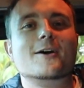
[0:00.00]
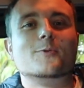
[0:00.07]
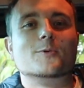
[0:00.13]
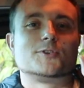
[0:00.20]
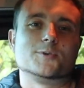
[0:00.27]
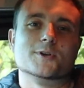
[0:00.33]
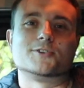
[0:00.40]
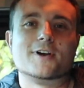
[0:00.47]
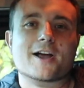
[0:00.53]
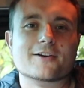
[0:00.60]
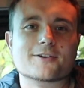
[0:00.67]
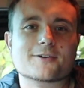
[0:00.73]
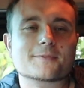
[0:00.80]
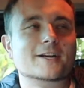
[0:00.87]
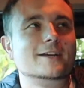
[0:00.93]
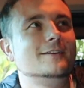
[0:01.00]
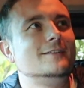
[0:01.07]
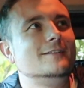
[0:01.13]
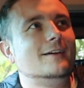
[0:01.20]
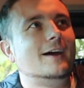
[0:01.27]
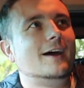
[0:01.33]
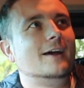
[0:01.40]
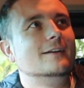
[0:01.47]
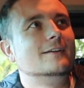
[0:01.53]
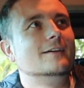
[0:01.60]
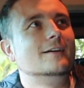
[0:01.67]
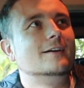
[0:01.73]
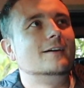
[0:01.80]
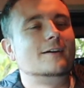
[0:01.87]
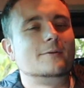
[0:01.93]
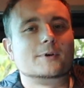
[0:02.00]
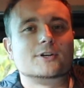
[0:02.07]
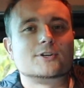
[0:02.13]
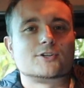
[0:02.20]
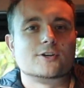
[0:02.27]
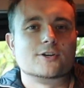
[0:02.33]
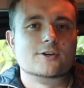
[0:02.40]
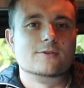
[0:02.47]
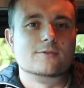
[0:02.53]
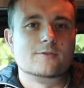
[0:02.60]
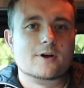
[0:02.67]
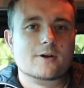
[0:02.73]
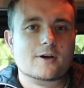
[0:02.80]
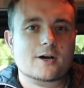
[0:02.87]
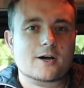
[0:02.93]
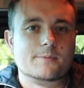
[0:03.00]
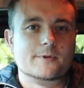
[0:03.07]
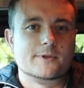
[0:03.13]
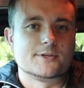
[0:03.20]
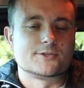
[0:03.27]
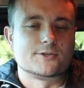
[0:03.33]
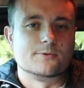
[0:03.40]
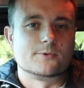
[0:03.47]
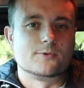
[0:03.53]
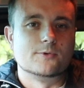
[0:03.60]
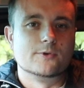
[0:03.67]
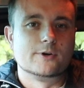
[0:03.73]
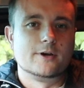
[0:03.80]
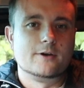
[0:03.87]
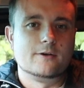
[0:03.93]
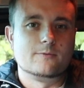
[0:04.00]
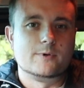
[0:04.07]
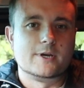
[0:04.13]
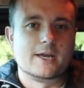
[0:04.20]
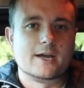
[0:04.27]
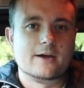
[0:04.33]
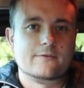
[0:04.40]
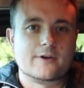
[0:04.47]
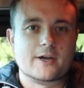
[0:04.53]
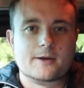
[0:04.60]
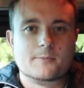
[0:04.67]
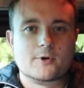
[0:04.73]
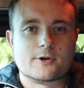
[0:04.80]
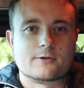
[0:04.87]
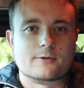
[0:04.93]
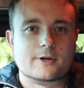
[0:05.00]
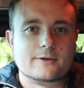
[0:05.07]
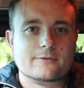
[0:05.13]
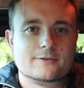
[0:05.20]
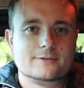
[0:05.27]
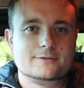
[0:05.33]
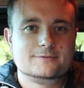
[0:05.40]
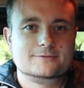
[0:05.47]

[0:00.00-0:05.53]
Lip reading: We'll switch around in a minute and I'm going to show you up in this top corner, we have a microwave.